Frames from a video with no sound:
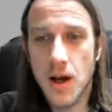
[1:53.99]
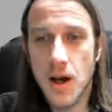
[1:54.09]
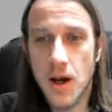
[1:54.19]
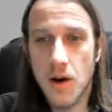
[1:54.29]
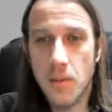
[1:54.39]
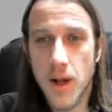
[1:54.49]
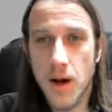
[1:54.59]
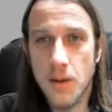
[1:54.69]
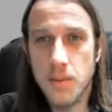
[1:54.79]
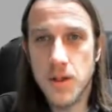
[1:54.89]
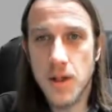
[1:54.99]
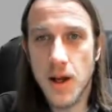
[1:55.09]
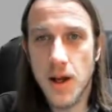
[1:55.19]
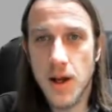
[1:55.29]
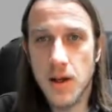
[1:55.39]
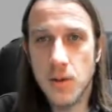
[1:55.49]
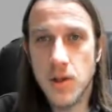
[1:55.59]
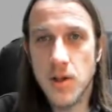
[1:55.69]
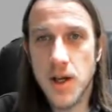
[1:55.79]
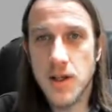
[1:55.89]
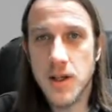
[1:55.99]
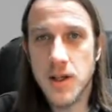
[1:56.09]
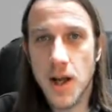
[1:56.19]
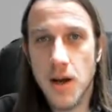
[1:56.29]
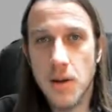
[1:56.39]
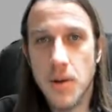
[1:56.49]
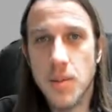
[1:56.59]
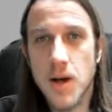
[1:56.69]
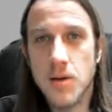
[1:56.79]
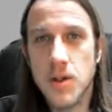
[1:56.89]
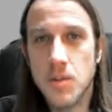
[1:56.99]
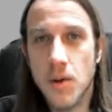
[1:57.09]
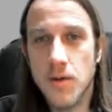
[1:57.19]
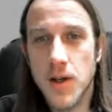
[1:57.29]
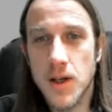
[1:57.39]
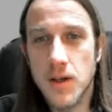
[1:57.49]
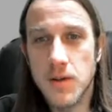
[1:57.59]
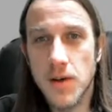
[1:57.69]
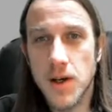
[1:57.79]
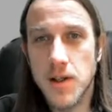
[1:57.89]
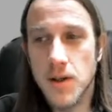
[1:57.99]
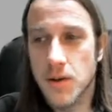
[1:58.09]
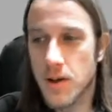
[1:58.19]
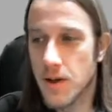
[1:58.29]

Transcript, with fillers: I hope it helps, and I wish you guys a good day. I'll be back with some more videos very soon.